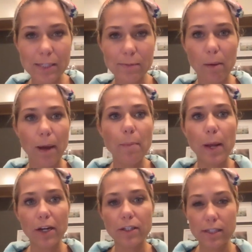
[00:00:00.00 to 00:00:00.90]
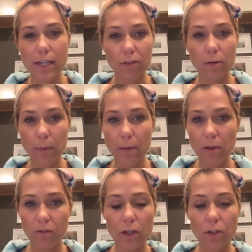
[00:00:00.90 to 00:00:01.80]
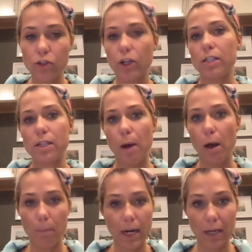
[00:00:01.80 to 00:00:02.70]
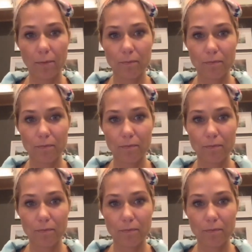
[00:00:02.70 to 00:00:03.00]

but my parents never made me feel stressed about money.